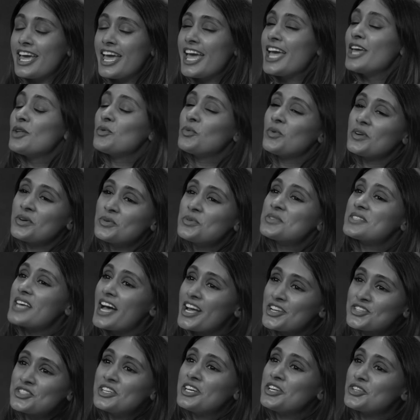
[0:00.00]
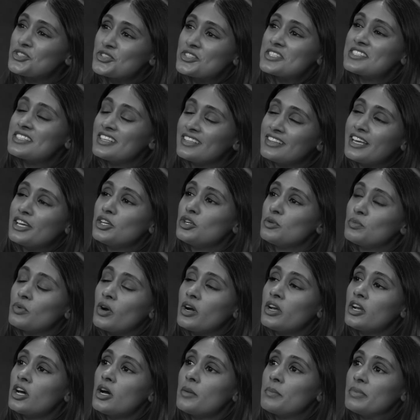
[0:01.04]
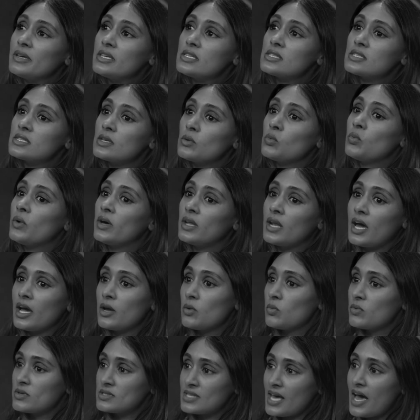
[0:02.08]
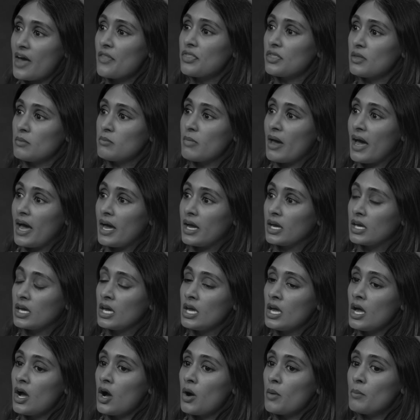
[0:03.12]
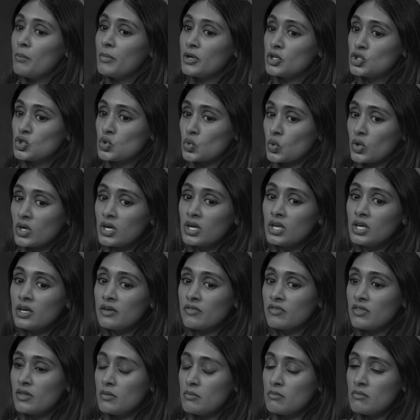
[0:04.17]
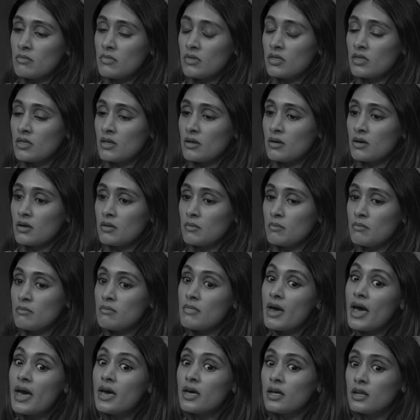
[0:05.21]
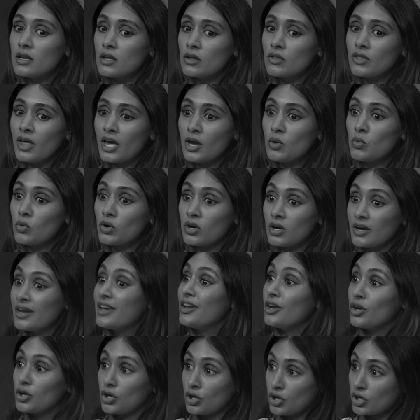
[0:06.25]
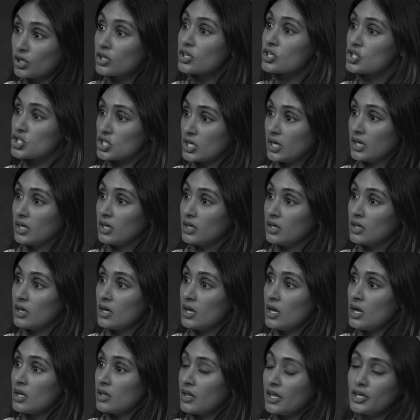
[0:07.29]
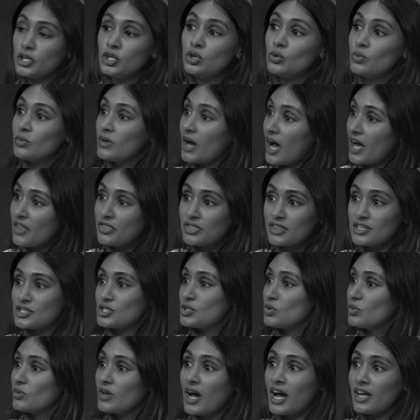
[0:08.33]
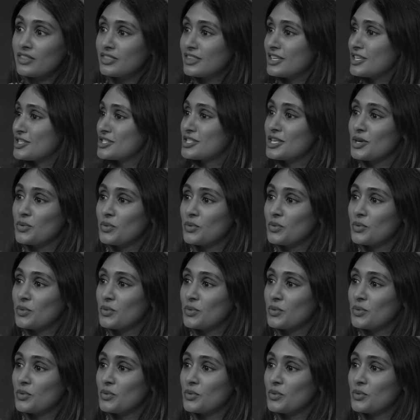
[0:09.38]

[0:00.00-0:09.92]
what was actually interesting that you brought up is when I was at the MAC, majority of the men, they were encouraging. Like, "You got this, you got this." They